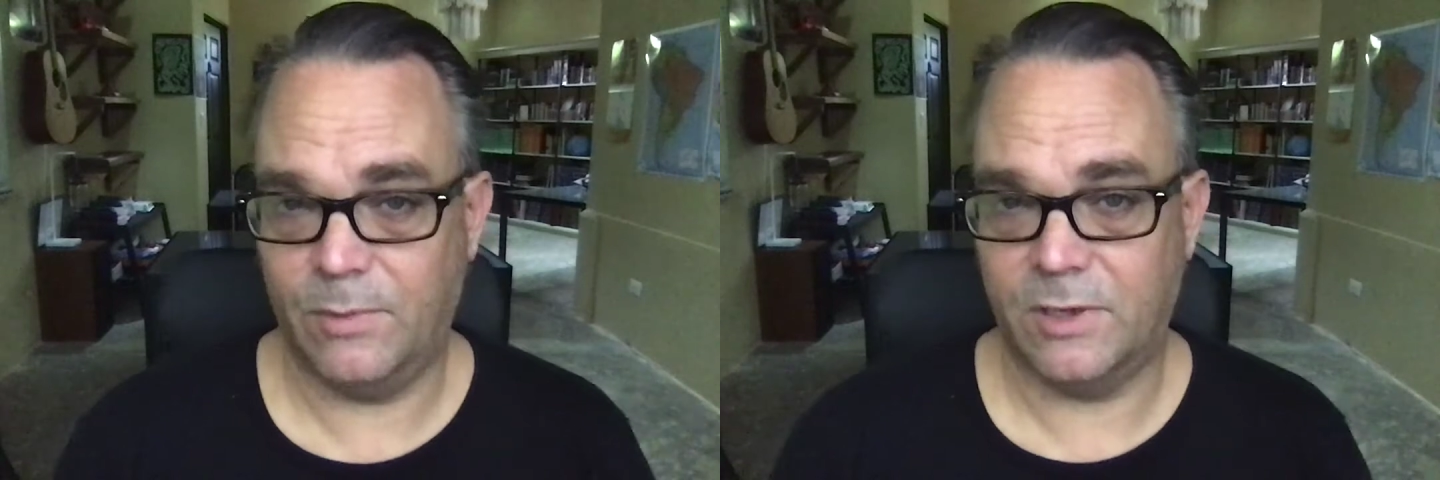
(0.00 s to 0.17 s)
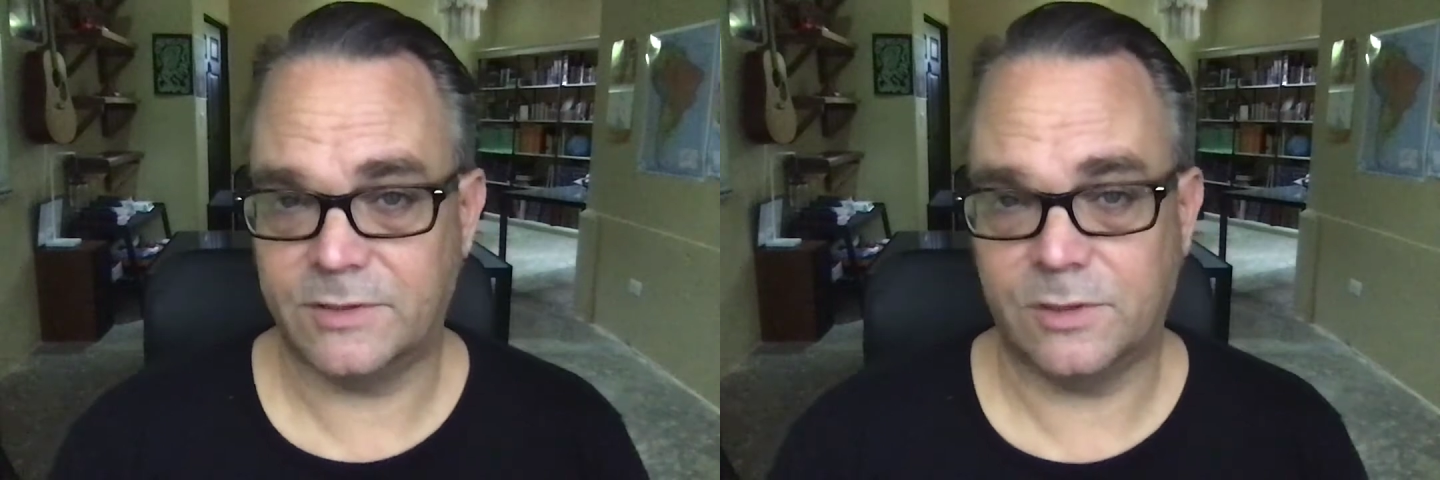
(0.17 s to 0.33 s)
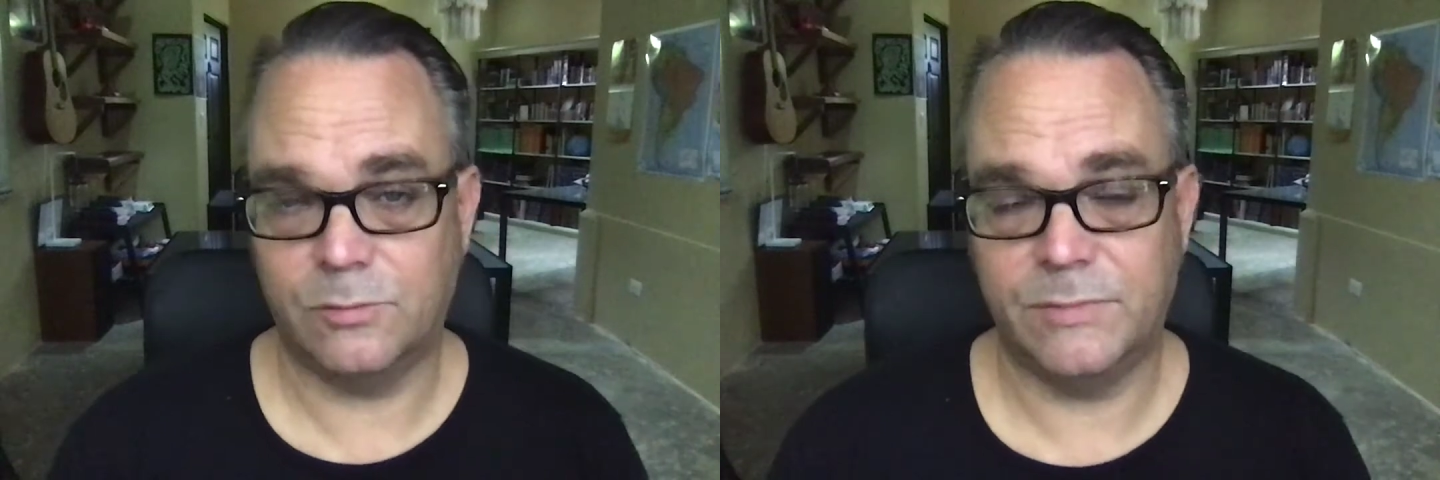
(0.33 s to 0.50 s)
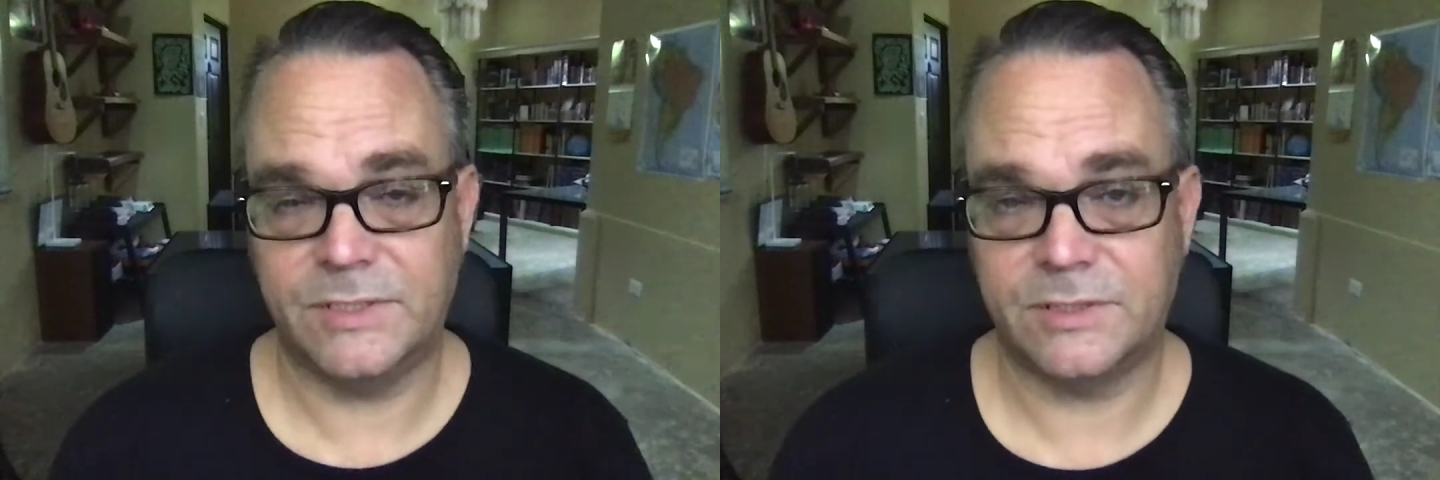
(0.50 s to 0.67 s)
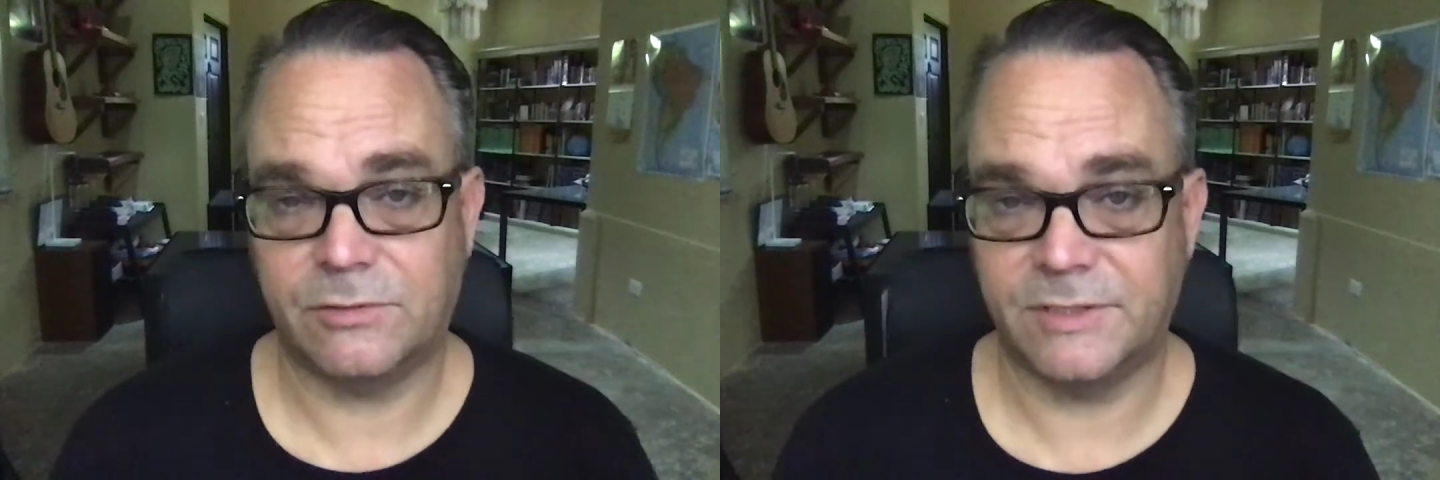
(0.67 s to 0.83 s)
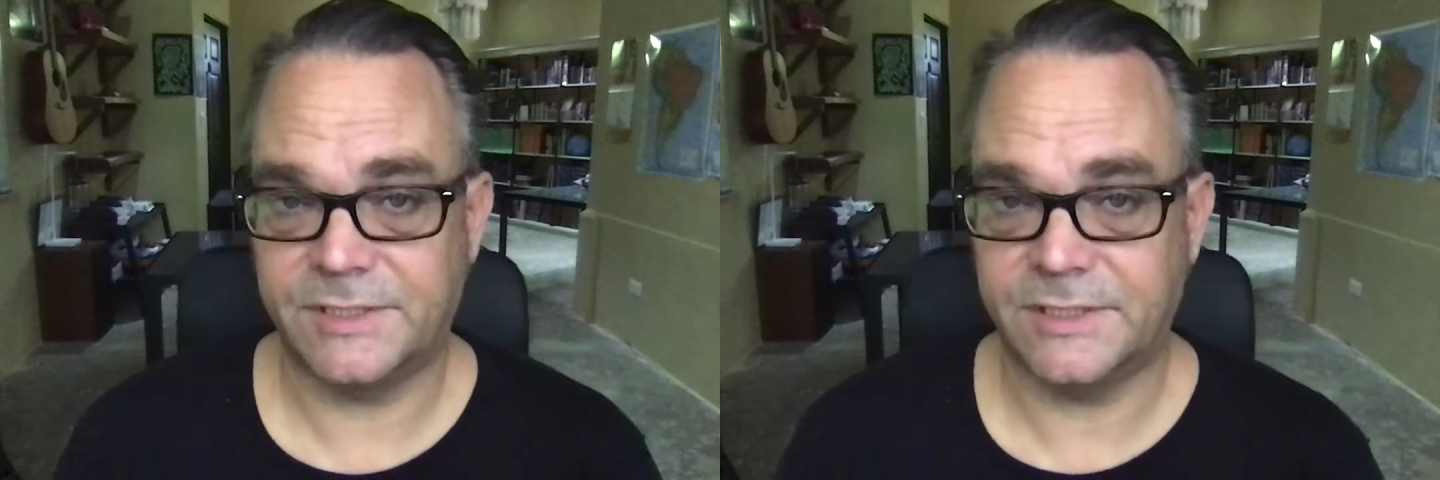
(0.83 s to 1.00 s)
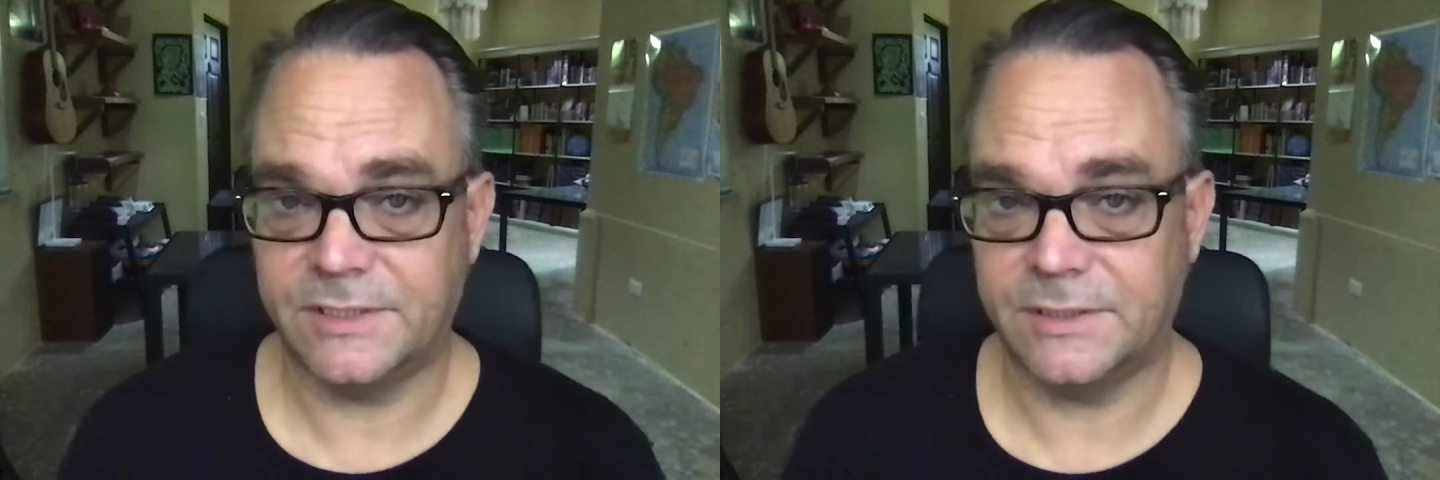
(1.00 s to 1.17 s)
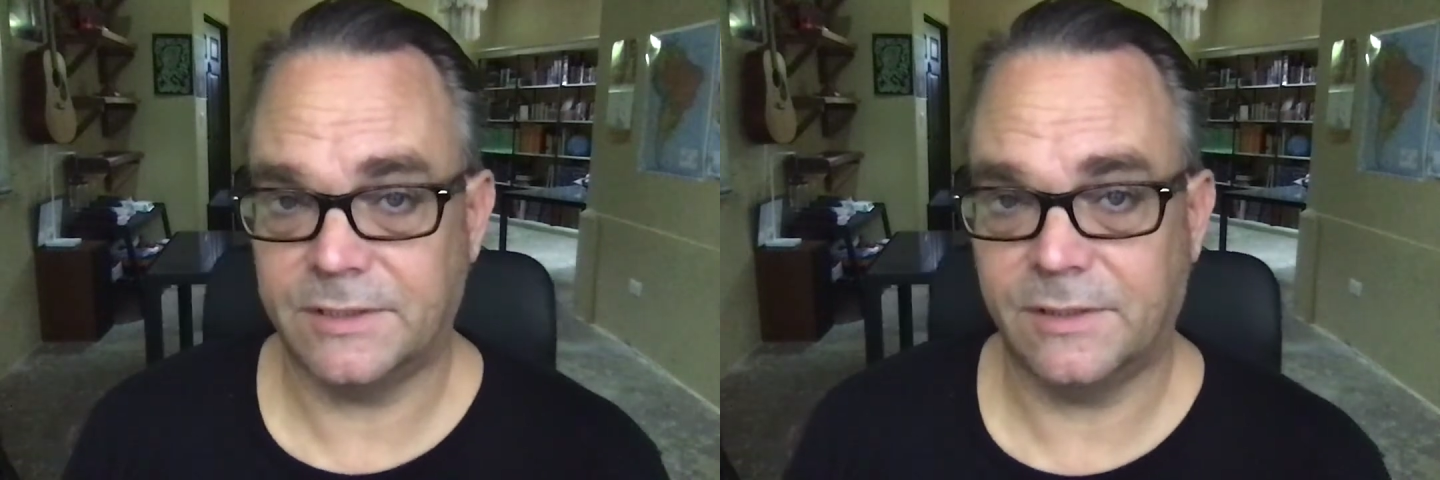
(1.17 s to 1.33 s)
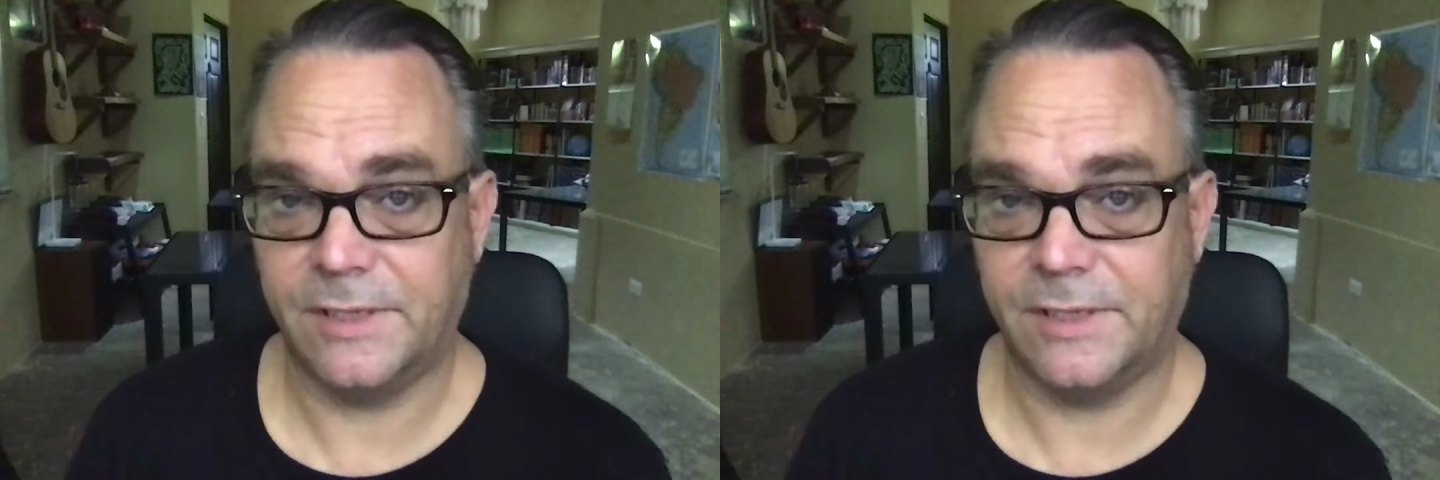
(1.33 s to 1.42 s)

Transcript: also Miss Krista,